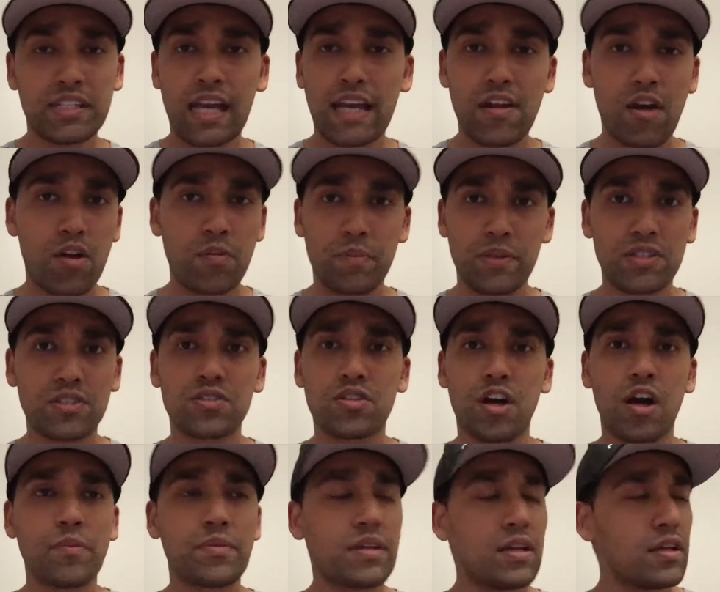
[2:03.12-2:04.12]
cannot be
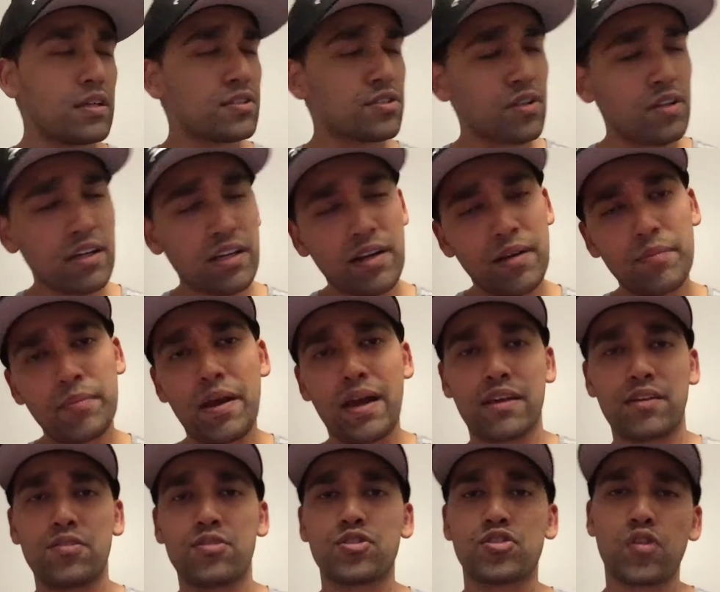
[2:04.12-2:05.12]
stopped. He is going to come back
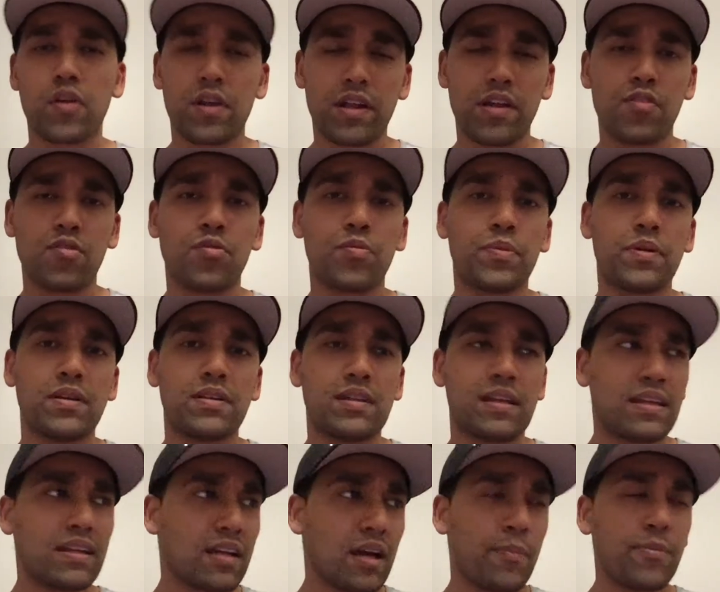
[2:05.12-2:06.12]
in Australian Open
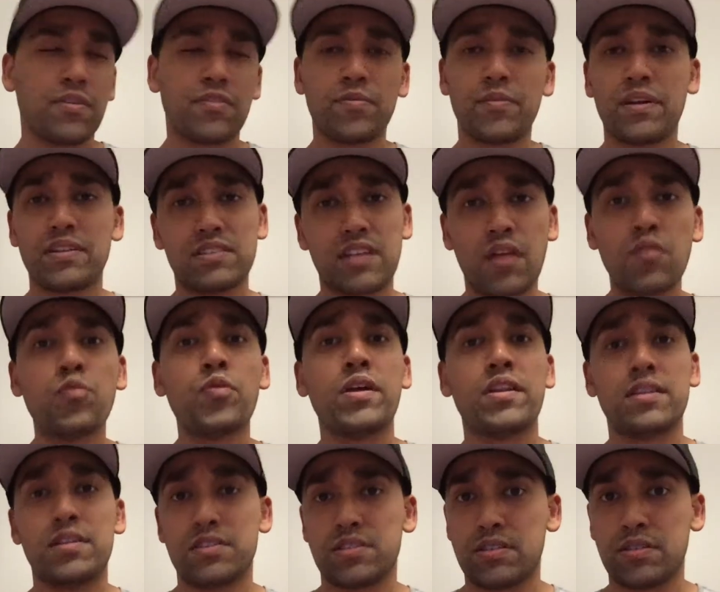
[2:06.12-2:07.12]
in a couple of months and win
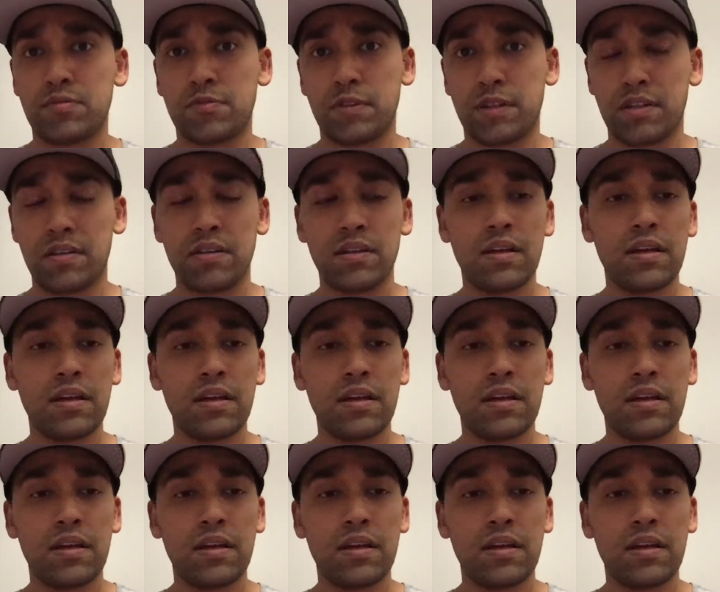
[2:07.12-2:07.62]
this one.